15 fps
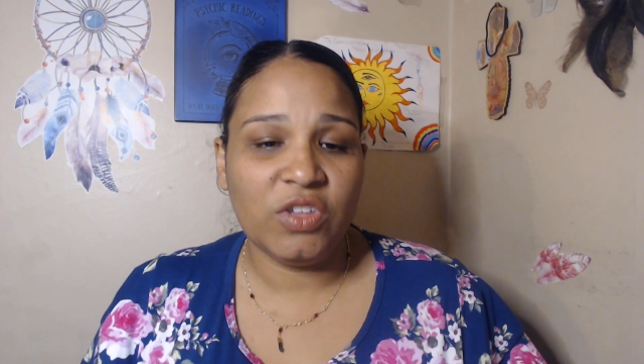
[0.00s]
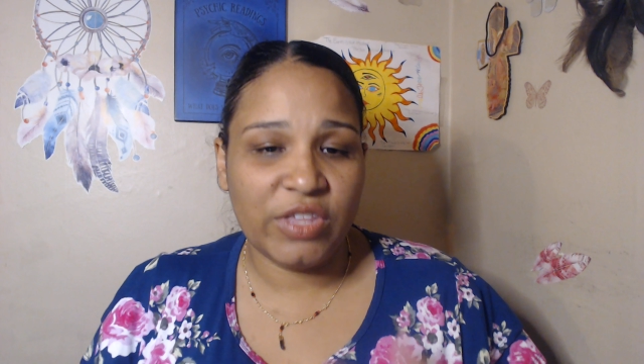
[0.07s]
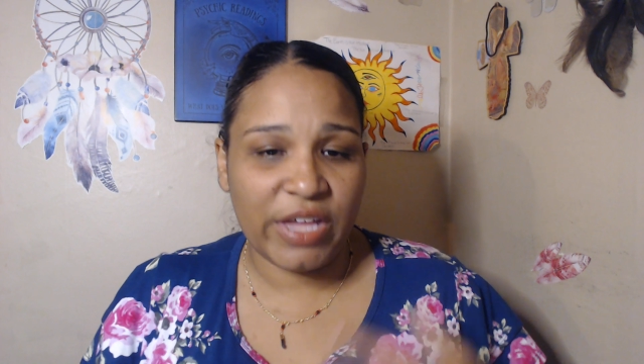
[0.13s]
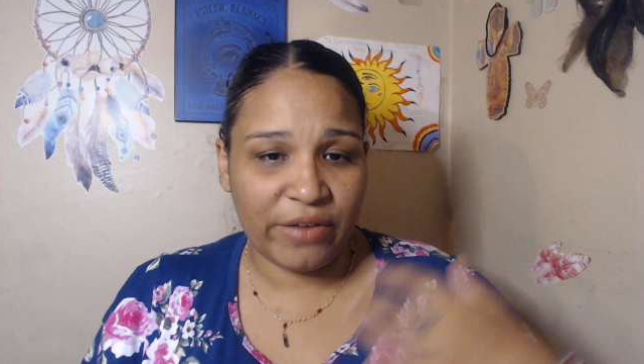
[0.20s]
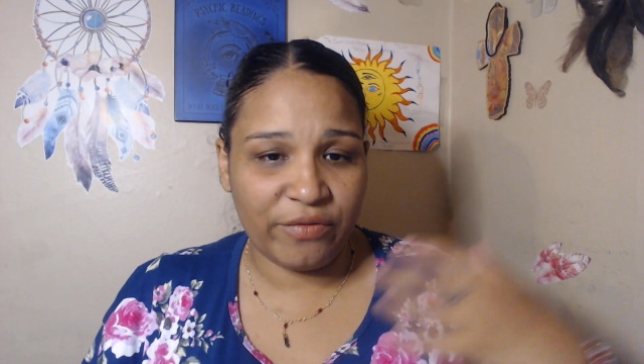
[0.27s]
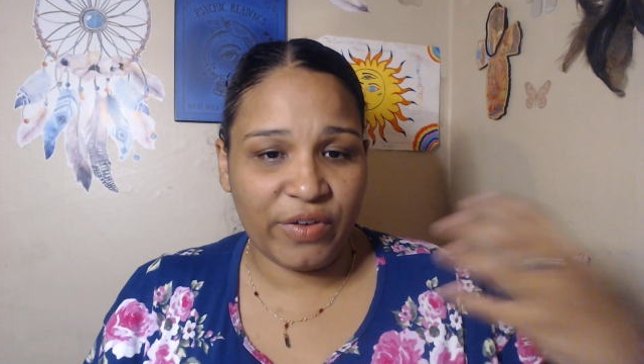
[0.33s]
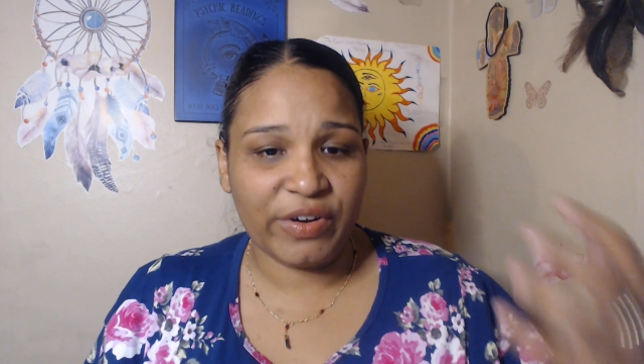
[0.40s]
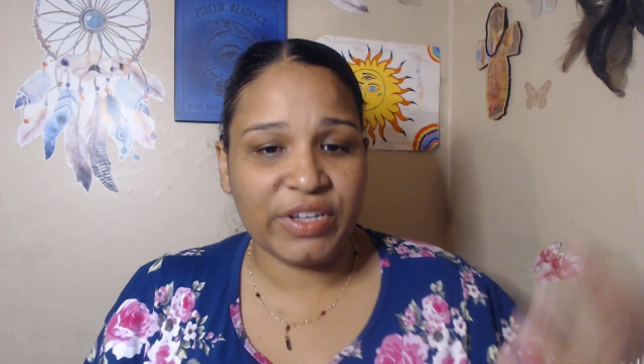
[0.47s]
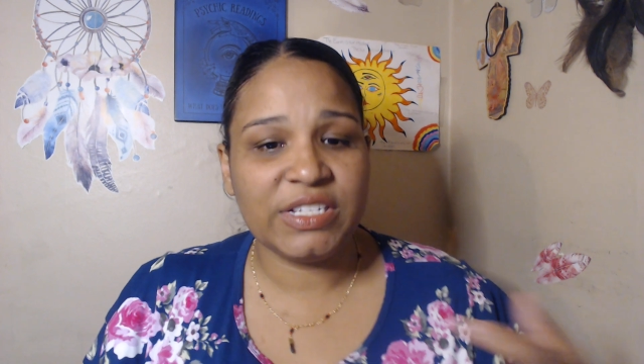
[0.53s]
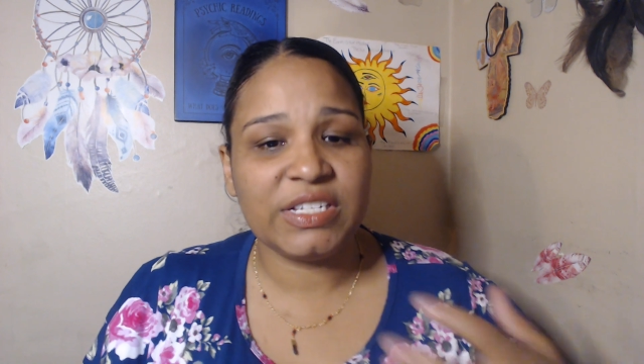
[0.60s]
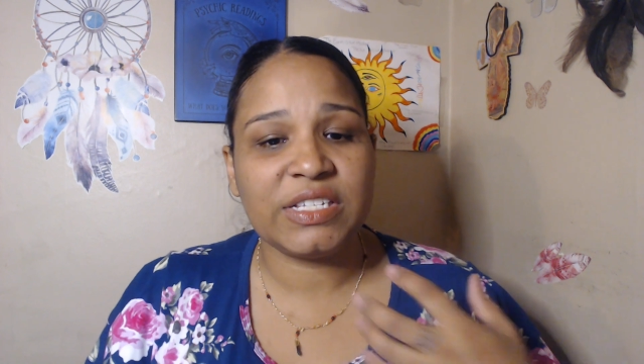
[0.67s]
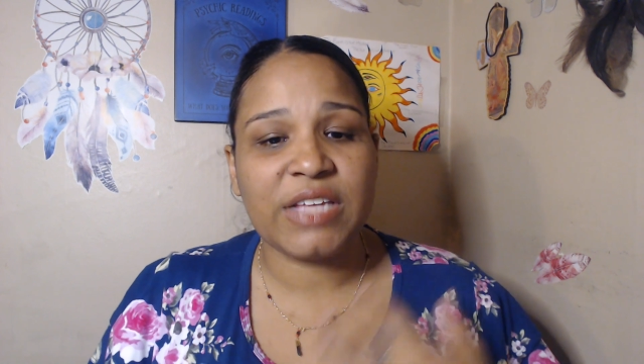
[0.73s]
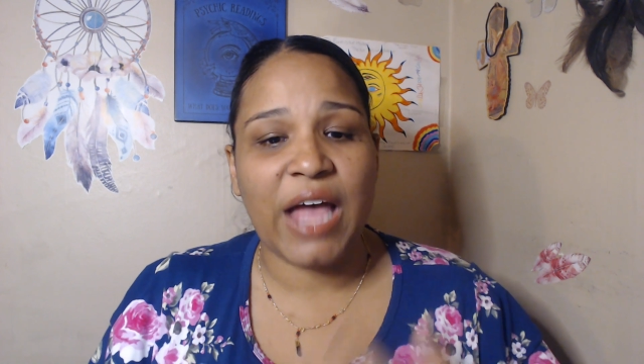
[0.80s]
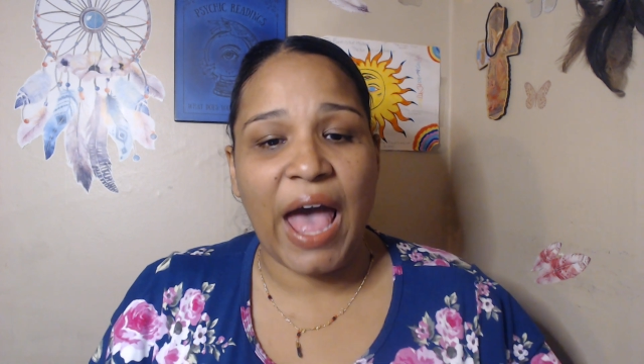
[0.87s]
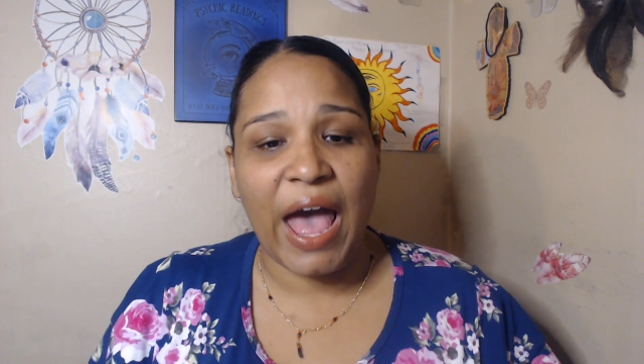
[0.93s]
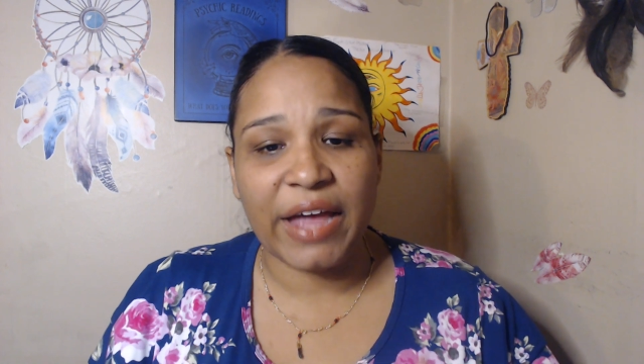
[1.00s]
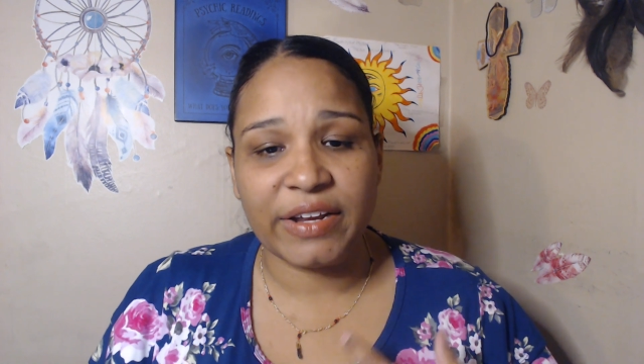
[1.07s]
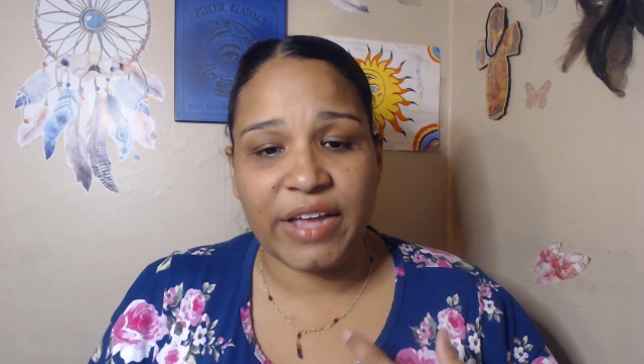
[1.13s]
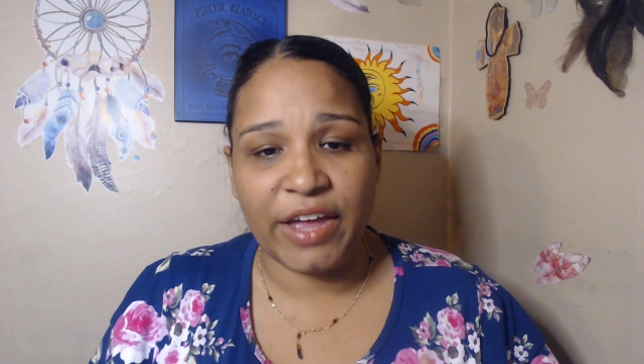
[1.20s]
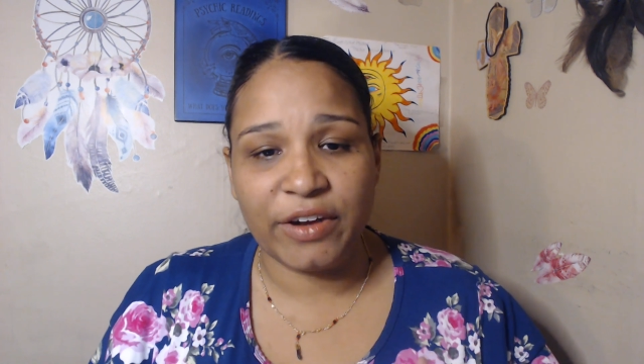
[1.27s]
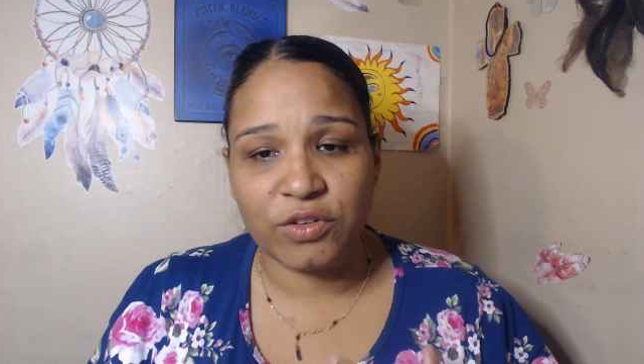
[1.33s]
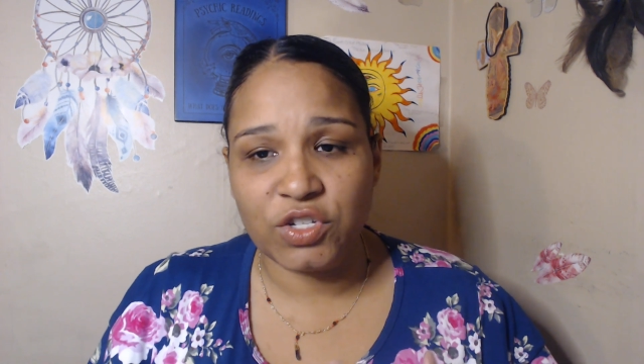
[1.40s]
that very sad
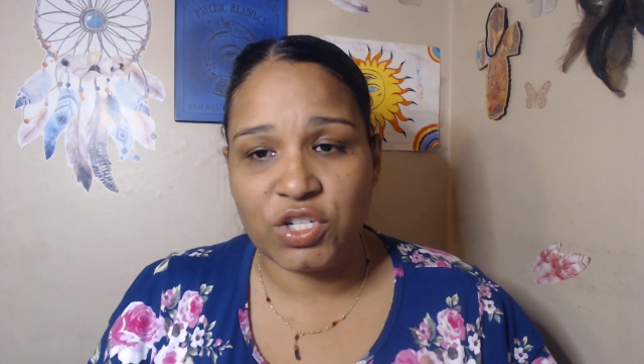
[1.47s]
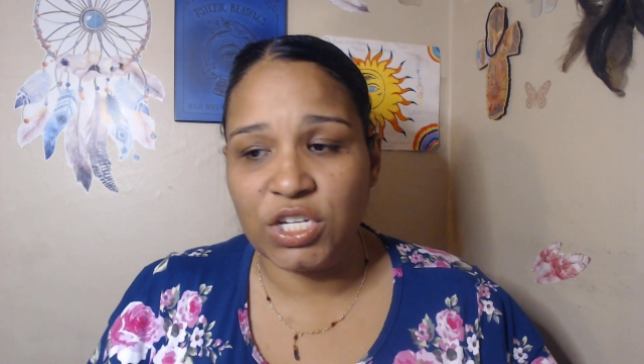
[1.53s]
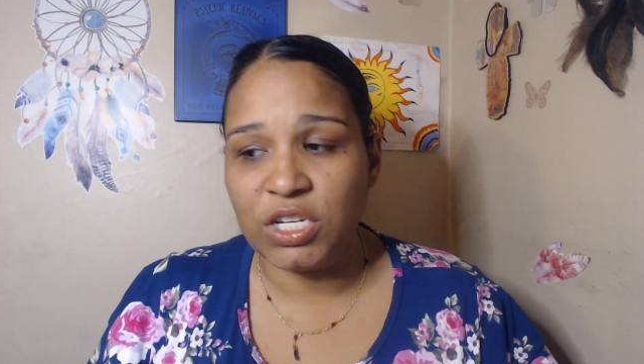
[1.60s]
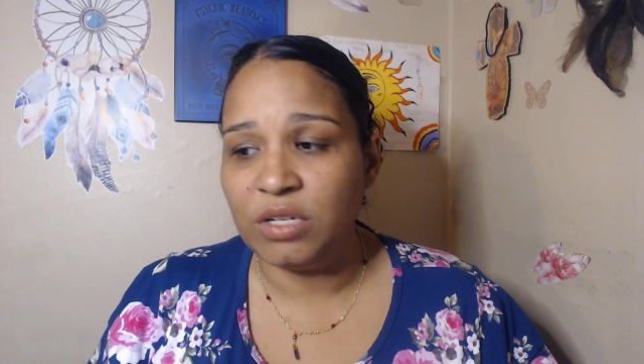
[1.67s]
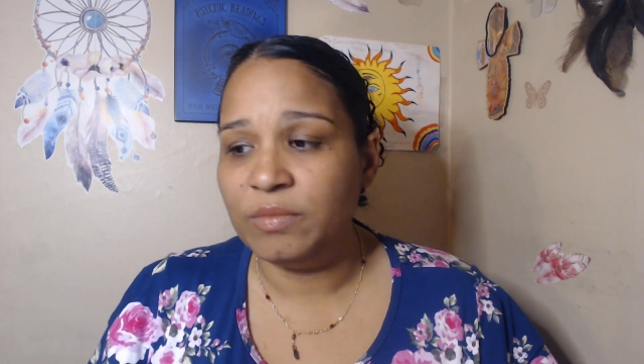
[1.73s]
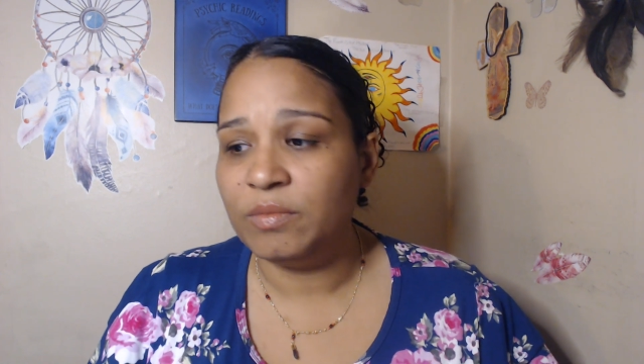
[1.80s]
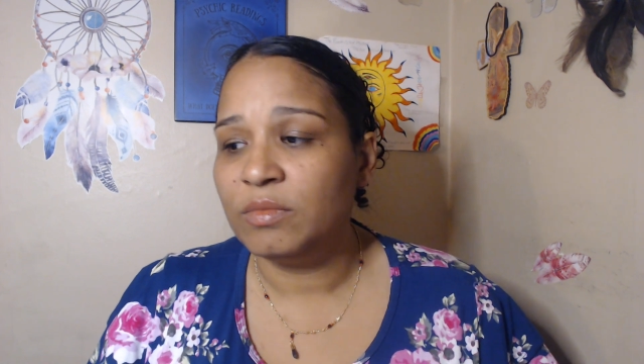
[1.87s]
energy